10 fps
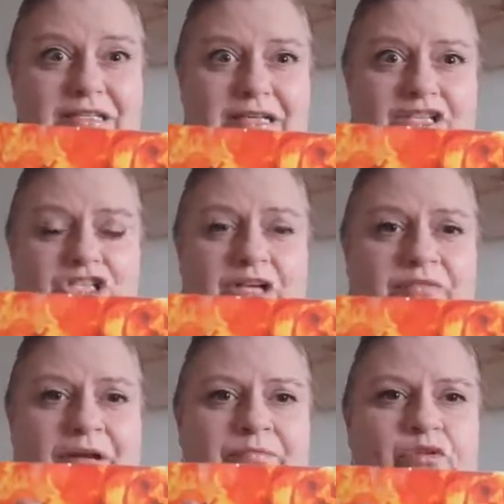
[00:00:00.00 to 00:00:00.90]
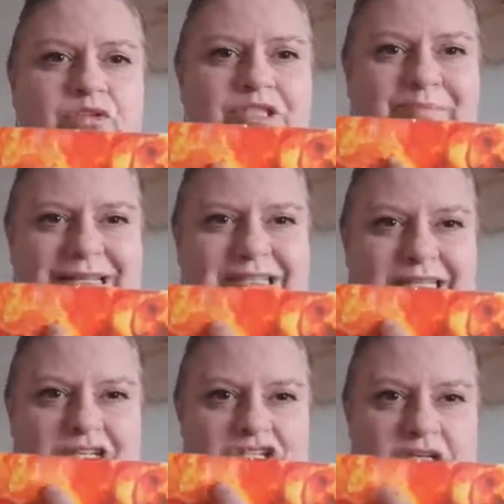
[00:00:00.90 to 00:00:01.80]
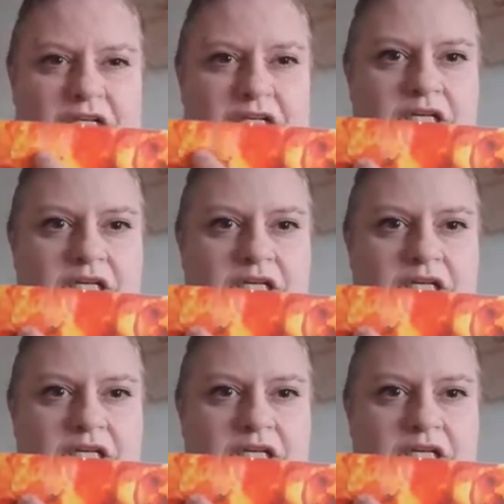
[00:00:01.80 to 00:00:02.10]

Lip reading: actually. Well, more Tibetan, actually.